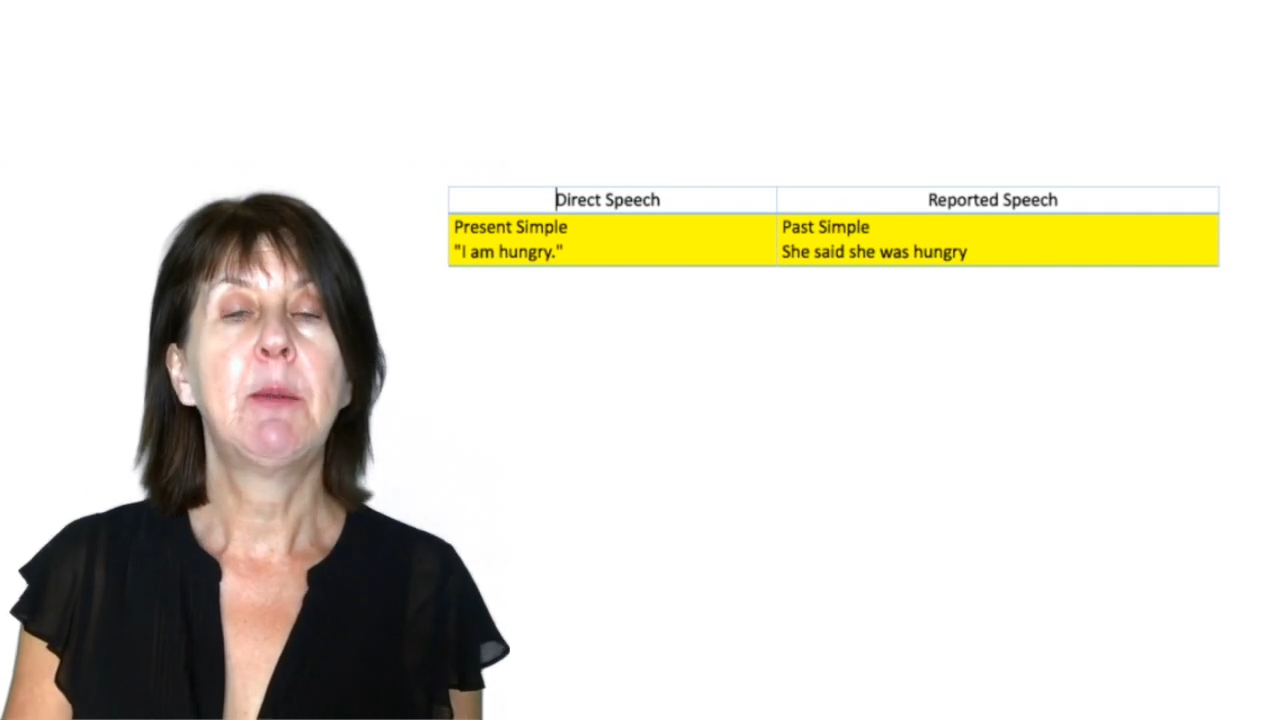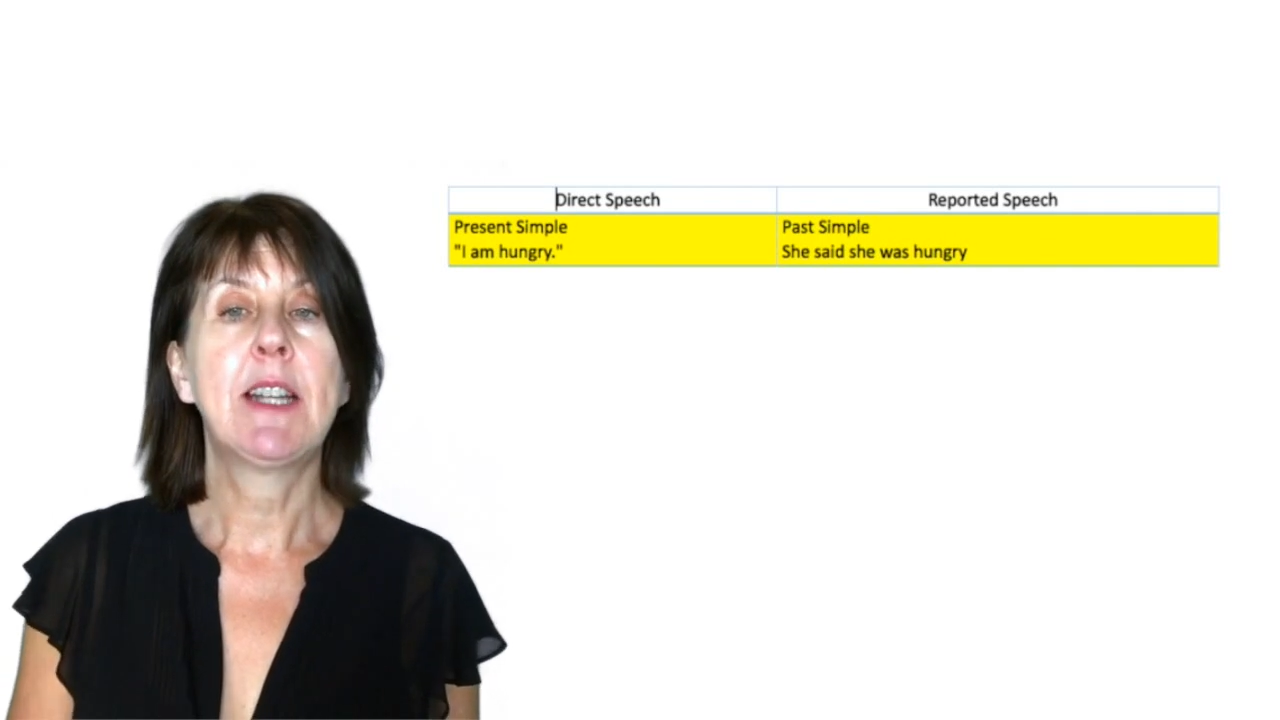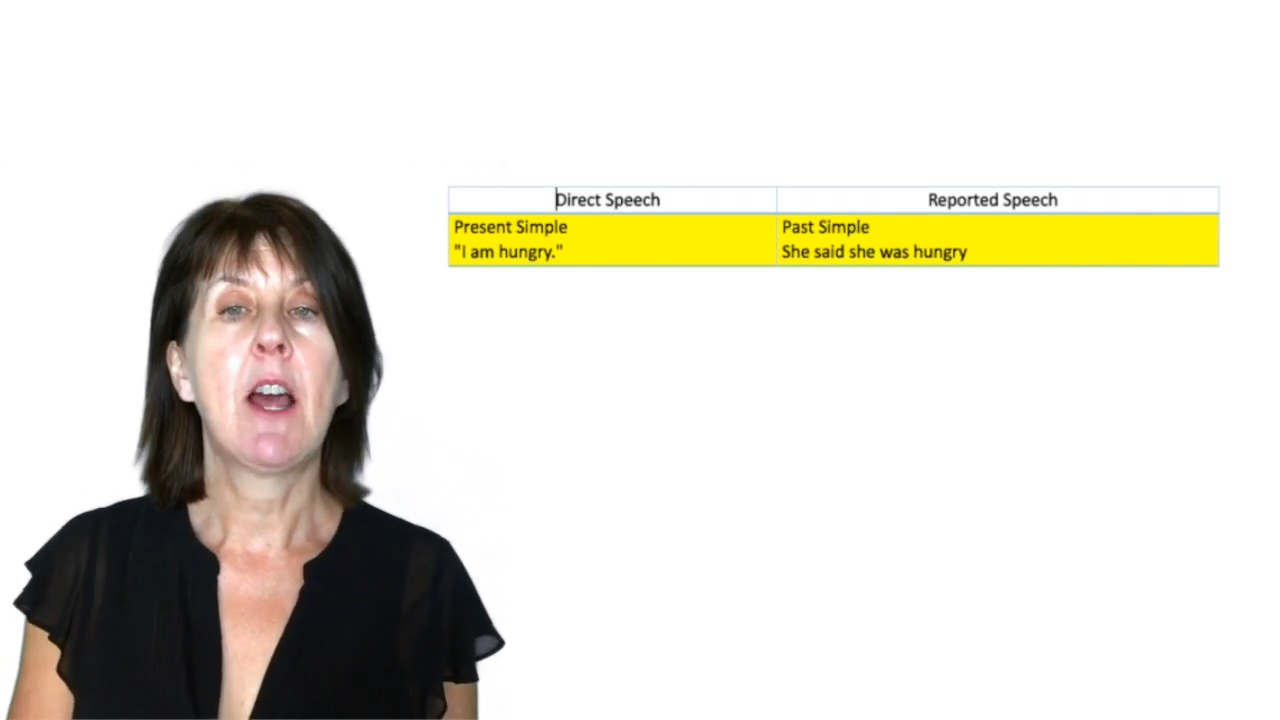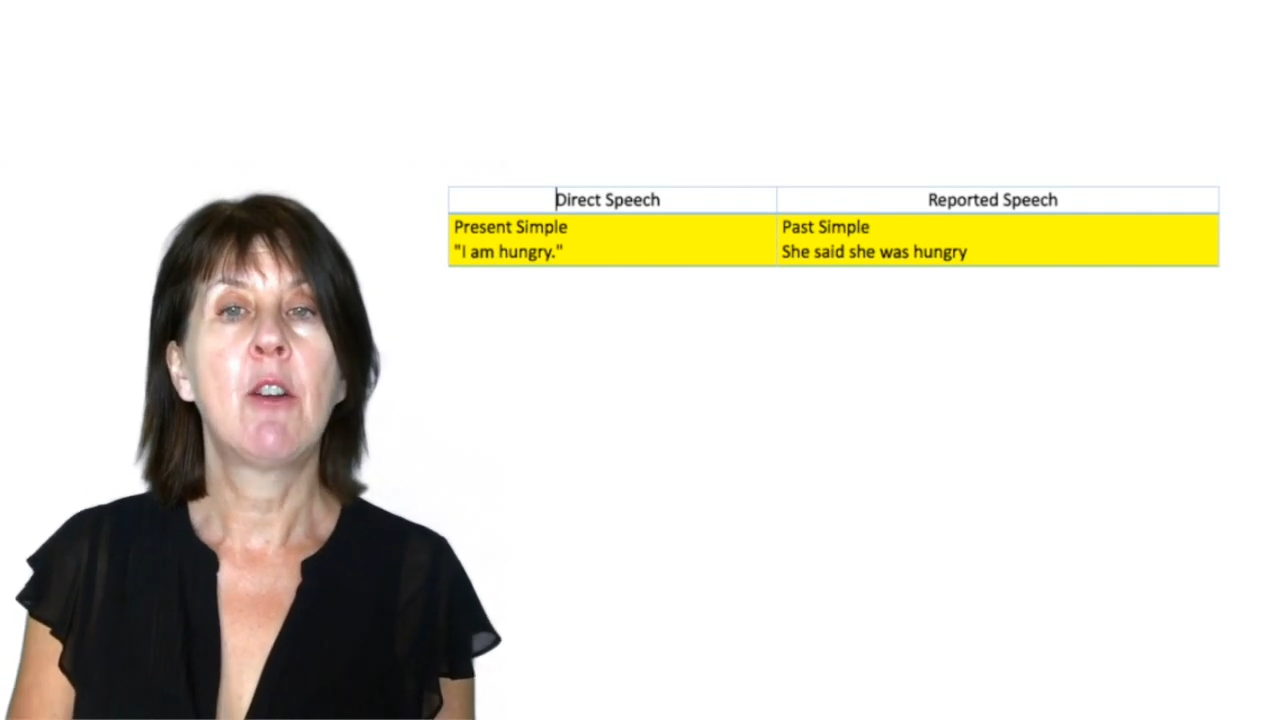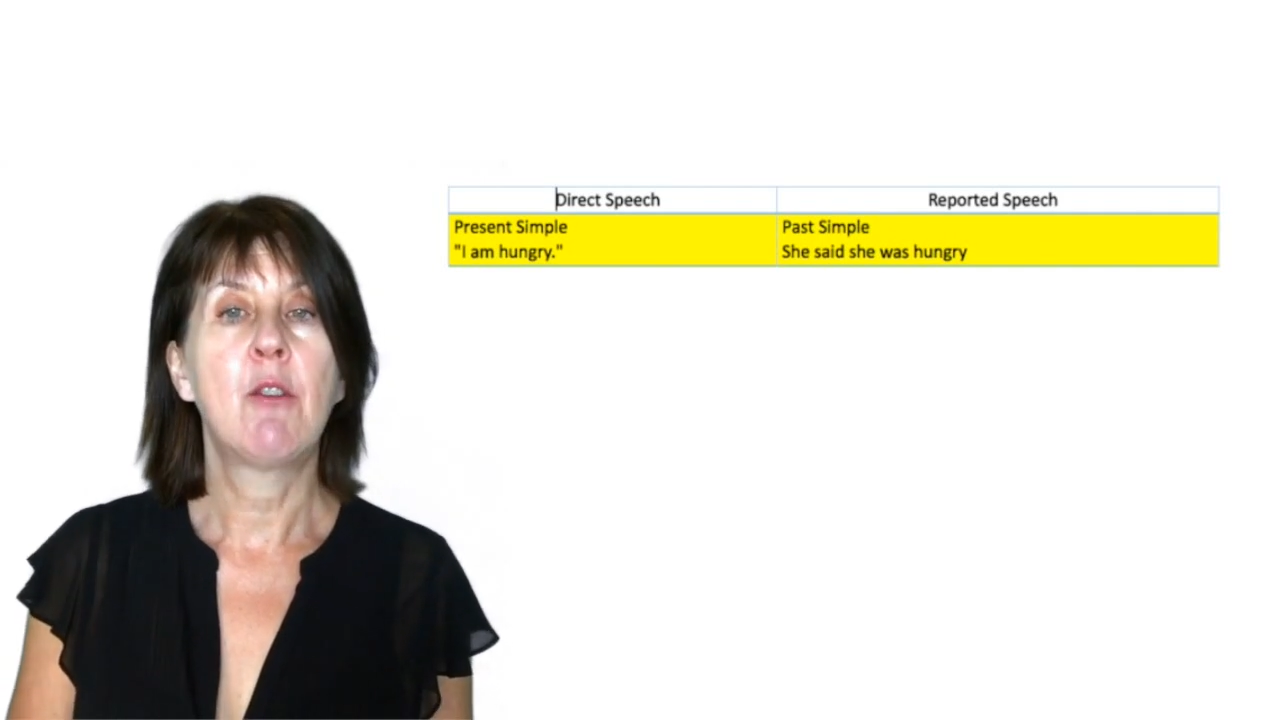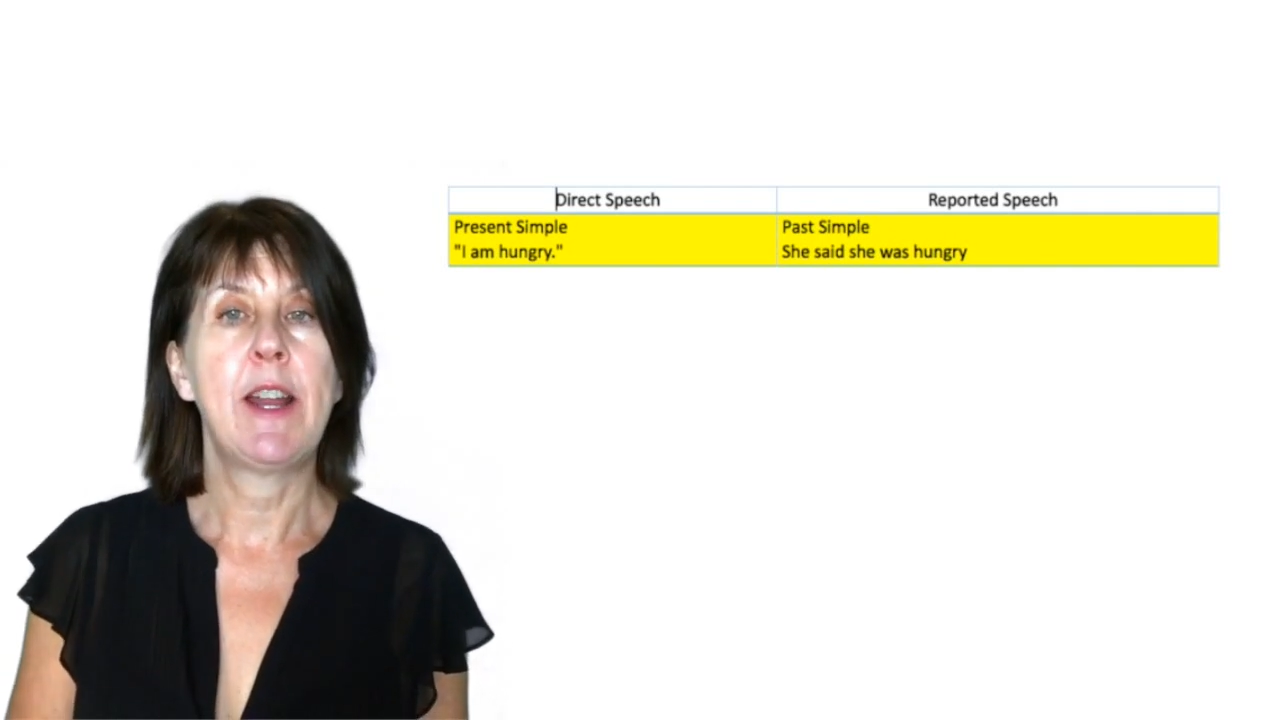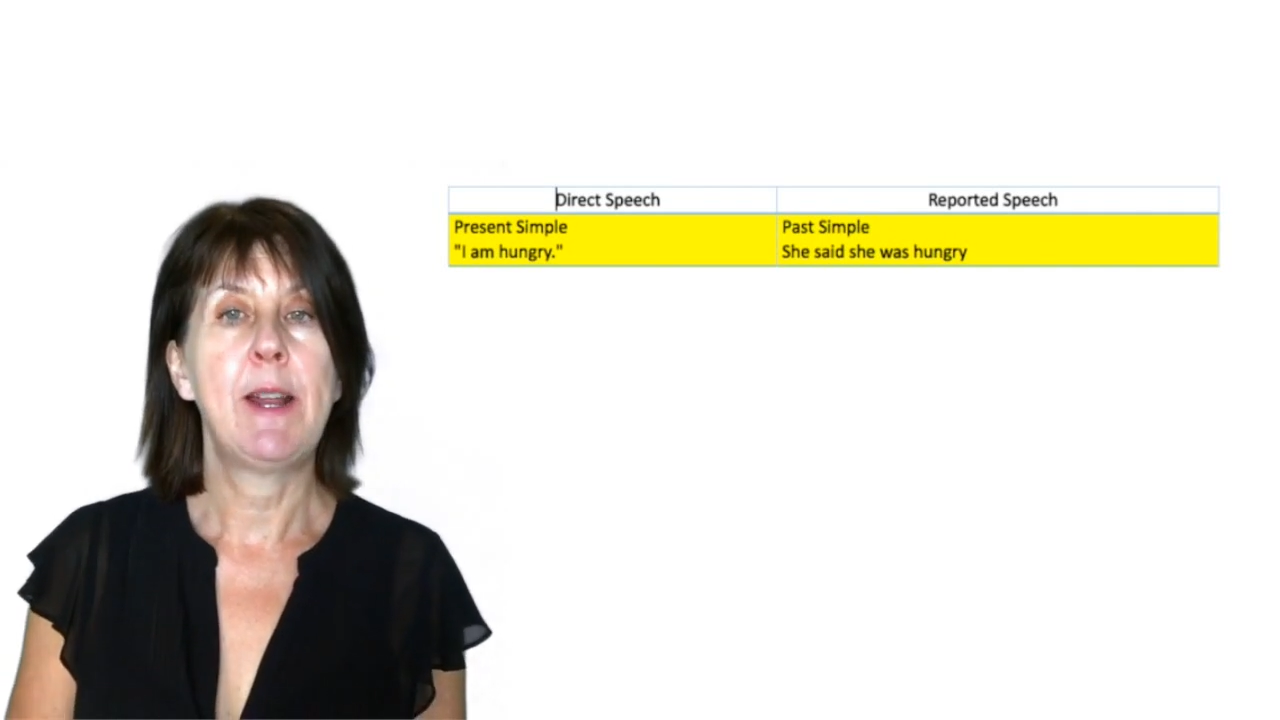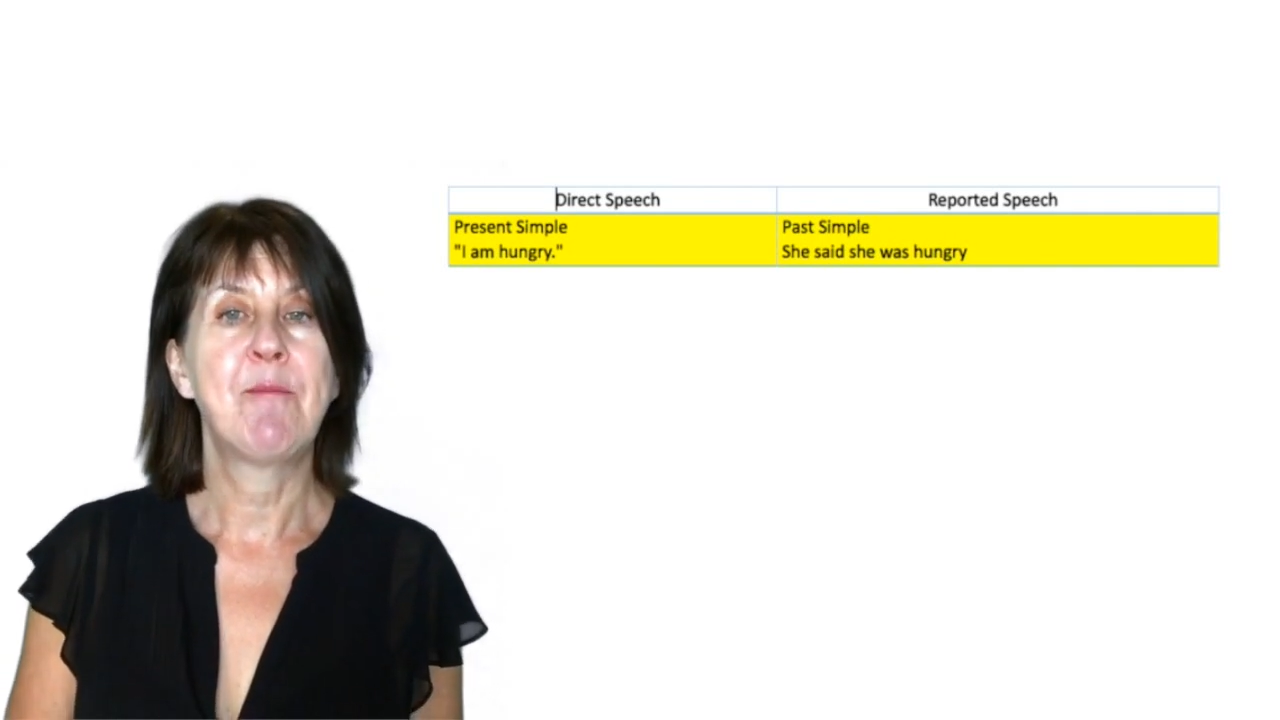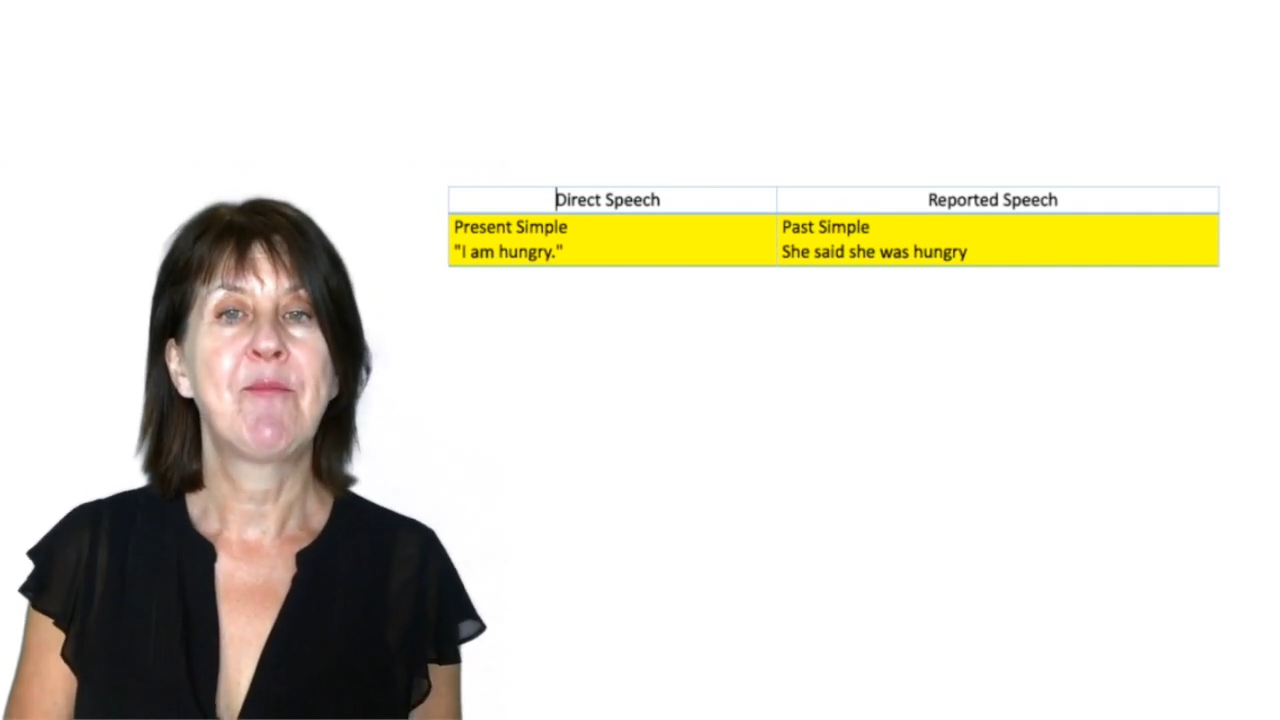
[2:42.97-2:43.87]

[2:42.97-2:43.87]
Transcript: was hungry.